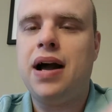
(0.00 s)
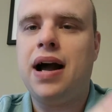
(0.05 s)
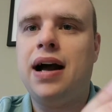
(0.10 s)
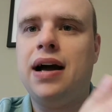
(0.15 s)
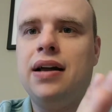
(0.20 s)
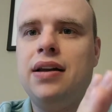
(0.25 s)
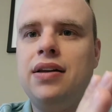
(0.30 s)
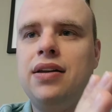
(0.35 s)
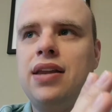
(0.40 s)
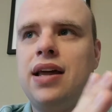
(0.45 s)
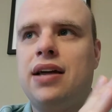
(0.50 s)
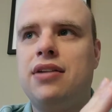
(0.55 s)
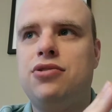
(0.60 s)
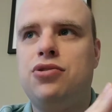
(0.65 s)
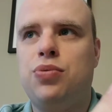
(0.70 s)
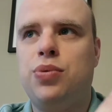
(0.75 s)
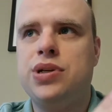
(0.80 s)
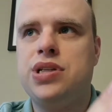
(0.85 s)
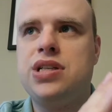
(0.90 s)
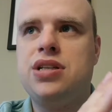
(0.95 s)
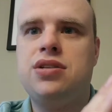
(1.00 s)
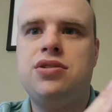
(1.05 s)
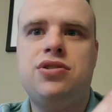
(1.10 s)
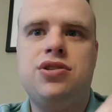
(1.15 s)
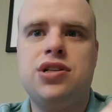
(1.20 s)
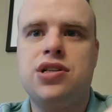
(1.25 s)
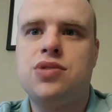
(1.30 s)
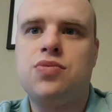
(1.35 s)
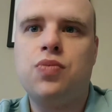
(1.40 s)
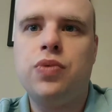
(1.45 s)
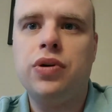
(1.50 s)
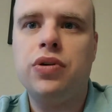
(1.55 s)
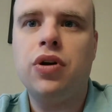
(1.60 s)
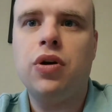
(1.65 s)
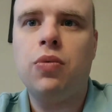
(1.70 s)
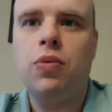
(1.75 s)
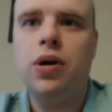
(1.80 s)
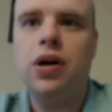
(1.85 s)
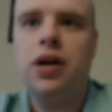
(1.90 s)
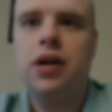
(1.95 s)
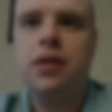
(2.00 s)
and that twist just will not